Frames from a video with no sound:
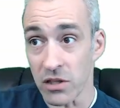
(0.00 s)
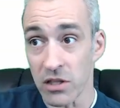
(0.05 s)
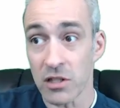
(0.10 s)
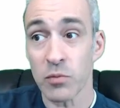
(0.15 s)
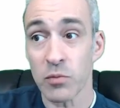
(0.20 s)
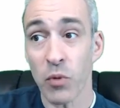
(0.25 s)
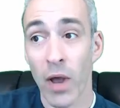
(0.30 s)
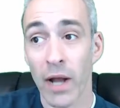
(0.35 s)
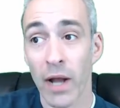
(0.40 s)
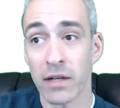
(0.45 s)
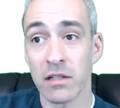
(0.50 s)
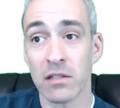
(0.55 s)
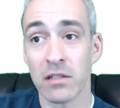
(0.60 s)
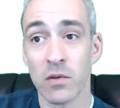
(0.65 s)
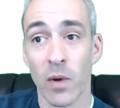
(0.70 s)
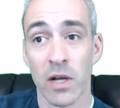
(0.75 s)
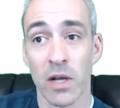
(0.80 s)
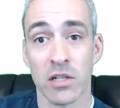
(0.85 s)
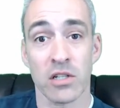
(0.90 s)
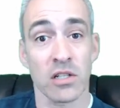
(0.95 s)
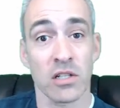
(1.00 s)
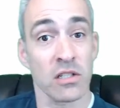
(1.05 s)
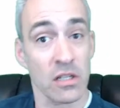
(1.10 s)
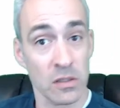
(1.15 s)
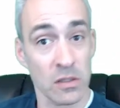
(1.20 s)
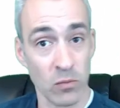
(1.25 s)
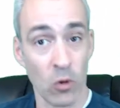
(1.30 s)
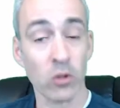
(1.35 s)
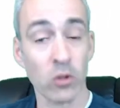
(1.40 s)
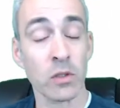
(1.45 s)
practice questions, these
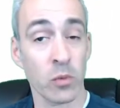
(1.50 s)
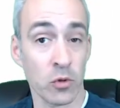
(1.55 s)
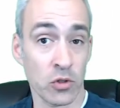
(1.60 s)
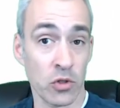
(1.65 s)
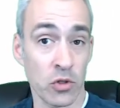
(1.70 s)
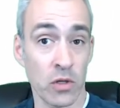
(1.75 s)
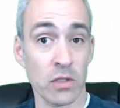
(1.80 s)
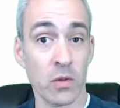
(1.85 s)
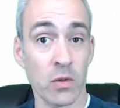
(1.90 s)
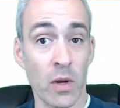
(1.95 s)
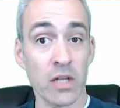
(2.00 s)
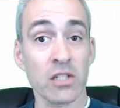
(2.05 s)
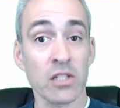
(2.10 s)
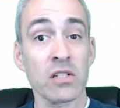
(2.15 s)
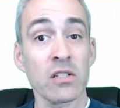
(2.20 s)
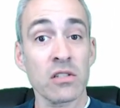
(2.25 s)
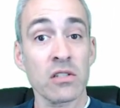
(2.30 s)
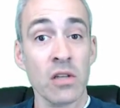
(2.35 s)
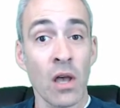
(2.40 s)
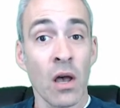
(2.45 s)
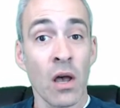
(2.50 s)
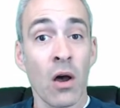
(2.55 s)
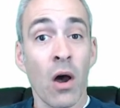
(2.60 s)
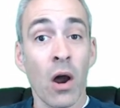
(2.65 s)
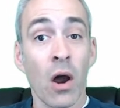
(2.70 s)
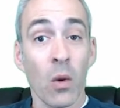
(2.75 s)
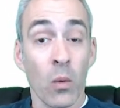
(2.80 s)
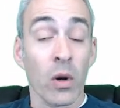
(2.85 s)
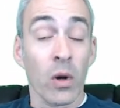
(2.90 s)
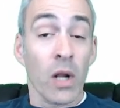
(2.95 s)
multiple choice questions,
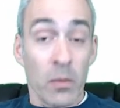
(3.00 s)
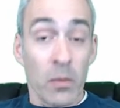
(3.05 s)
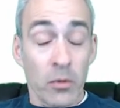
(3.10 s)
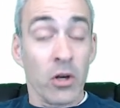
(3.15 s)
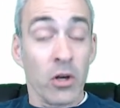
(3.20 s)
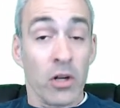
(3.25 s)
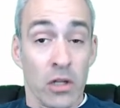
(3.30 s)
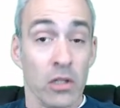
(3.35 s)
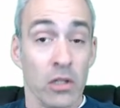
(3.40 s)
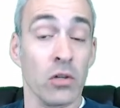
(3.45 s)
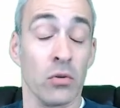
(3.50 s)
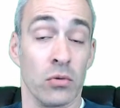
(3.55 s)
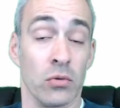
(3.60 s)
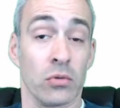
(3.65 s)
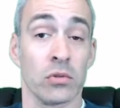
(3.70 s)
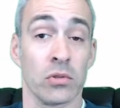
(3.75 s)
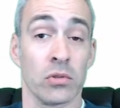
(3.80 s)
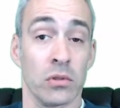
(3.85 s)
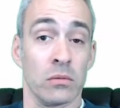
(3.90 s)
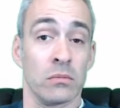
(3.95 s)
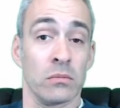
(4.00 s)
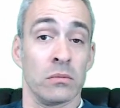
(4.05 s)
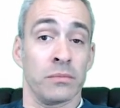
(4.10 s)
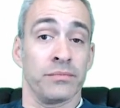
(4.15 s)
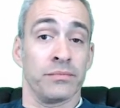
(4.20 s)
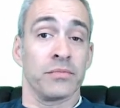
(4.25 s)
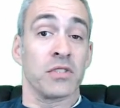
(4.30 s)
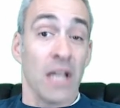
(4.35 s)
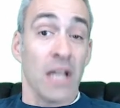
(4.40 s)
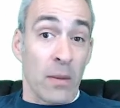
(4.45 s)
are what I'm going to use.
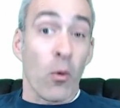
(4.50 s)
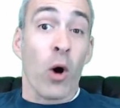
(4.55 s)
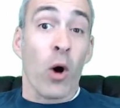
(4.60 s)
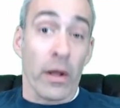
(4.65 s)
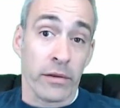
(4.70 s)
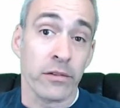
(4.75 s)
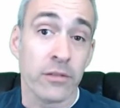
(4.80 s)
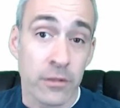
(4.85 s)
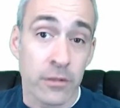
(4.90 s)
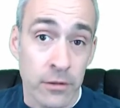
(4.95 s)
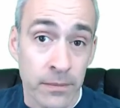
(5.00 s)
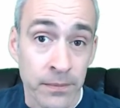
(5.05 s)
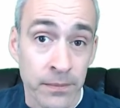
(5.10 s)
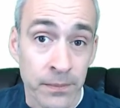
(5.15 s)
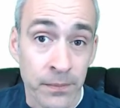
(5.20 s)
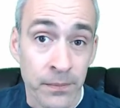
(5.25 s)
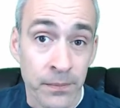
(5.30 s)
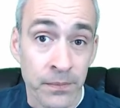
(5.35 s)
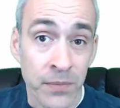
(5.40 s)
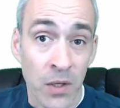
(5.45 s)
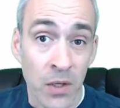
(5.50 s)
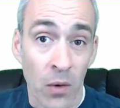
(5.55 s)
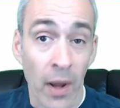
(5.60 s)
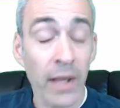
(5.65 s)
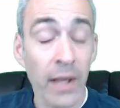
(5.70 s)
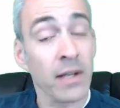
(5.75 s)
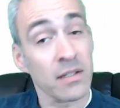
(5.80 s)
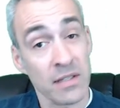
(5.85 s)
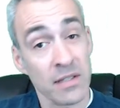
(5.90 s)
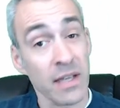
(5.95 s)
Same ones, right?
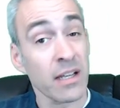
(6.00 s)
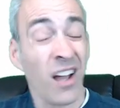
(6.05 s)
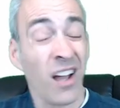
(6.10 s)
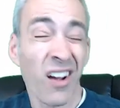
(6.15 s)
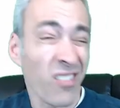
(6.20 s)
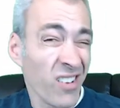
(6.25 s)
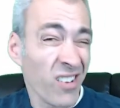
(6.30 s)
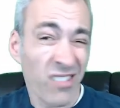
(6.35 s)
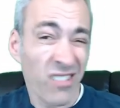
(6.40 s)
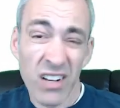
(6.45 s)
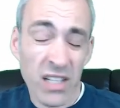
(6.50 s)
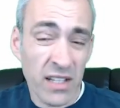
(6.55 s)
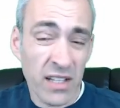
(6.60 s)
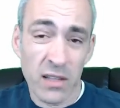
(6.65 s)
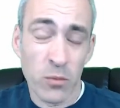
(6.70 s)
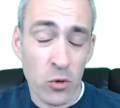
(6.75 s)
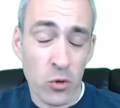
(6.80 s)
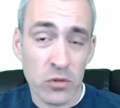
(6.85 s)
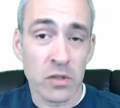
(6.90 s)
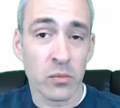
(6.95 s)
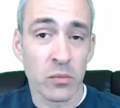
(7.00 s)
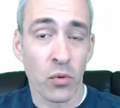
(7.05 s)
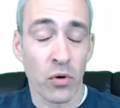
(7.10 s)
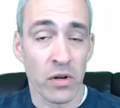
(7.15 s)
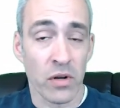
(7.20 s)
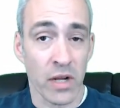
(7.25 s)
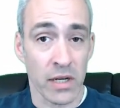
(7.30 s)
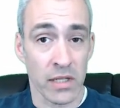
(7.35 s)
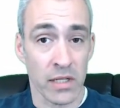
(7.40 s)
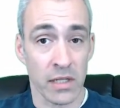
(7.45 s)
Because they covered really the most important
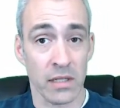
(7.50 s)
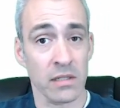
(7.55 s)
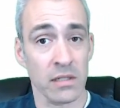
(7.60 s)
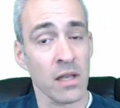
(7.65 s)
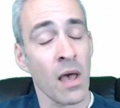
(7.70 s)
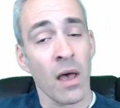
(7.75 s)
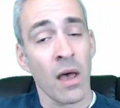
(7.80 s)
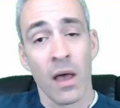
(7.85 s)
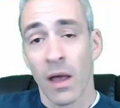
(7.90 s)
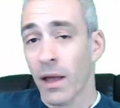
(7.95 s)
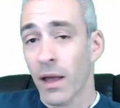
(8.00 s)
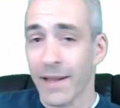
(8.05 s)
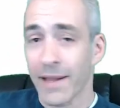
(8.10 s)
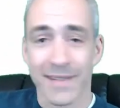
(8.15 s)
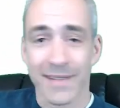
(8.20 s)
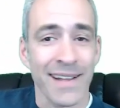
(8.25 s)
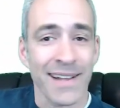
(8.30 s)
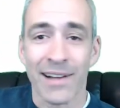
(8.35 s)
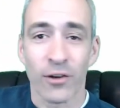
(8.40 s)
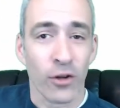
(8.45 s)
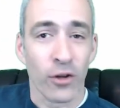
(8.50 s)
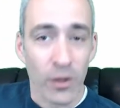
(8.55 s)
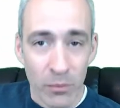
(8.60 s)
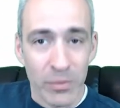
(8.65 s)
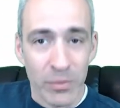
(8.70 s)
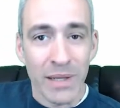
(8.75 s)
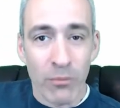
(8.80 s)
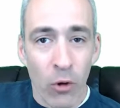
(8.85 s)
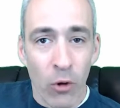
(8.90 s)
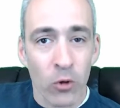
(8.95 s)
ideas. It's not going to
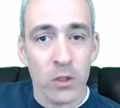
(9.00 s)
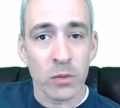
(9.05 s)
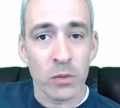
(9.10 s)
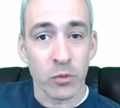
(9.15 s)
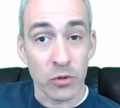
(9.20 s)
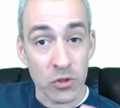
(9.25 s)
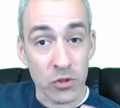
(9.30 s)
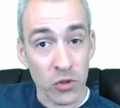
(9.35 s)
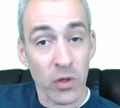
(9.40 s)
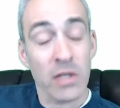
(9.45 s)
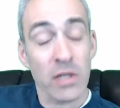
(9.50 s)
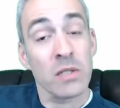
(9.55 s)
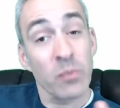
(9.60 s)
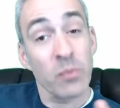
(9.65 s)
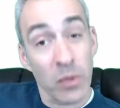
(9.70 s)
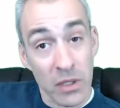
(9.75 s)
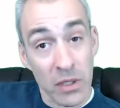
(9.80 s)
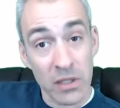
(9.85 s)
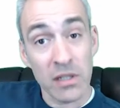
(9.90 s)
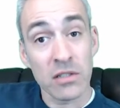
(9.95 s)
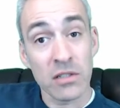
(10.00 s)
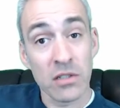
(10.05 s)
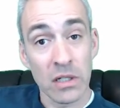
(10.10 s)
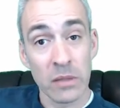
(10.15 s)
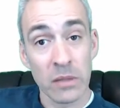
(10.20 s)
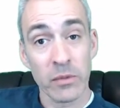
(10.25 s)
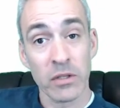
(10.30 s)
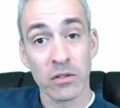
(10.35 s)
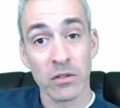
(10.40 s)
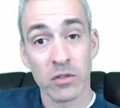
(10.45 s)
be multiple choice, but it is going to
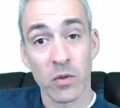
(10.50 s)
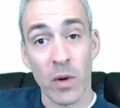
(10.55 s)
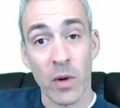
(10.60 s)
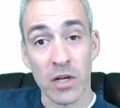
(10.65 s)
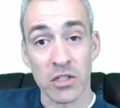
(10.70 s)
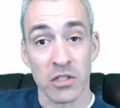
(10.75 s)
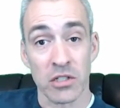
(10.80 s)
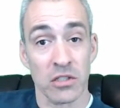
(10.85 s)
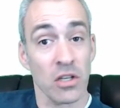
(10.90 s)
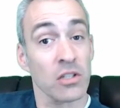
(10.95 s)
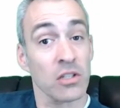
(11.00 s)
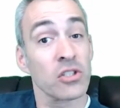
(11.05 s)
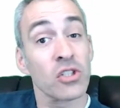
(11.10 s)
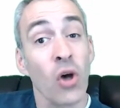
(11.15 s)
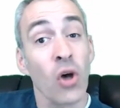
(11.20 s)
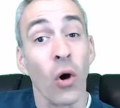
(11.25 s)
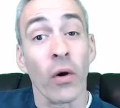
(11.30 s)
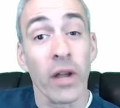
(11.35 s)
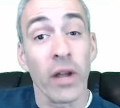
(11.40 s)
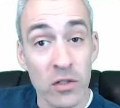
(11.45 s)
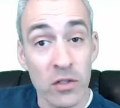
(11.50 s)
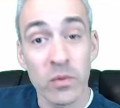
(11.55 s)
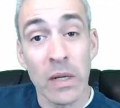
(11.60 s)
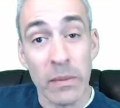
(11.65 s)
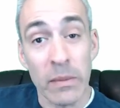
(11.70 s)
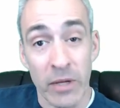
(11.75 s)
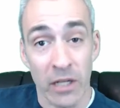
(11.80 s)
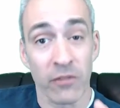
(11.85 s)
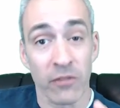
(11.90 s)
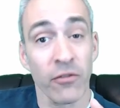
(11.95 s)
be those questions. So here's what I
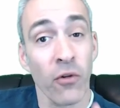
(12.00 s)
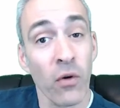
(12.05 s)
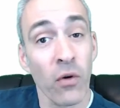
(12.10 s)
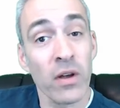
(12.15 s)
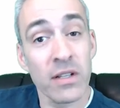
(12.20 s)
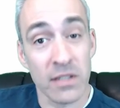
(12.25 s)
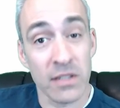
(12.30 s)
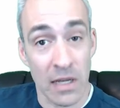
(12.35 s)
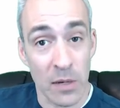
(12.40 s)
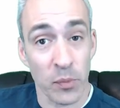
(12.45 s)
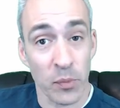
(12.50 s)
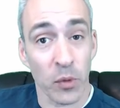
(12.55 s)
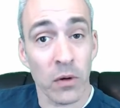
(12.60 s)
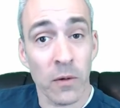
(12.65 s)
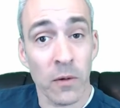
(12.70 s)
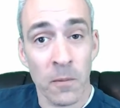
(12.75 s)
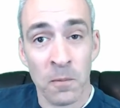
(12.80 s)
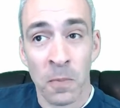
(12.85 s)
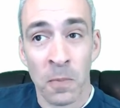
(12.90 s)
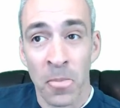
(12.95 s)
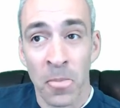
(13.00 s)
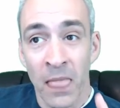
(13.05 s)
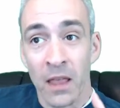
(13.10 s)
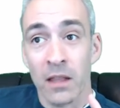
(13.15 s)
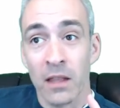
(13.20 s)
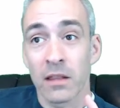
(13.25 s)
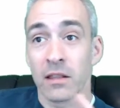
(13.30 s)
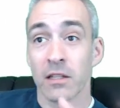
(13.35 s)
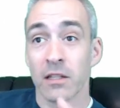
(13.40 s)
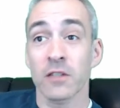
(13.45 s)
mean. For example,
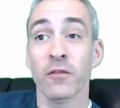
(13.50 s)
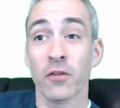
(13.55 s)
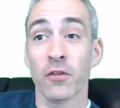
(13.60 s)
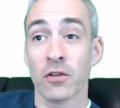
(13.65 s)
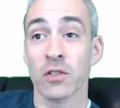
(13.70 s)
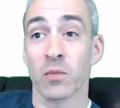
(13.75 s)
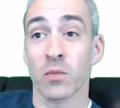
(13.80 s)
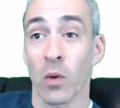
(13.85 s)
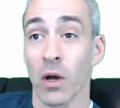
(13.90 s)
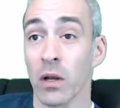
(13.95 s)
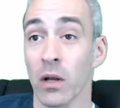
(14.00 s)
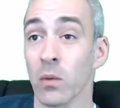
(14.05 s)
this first one,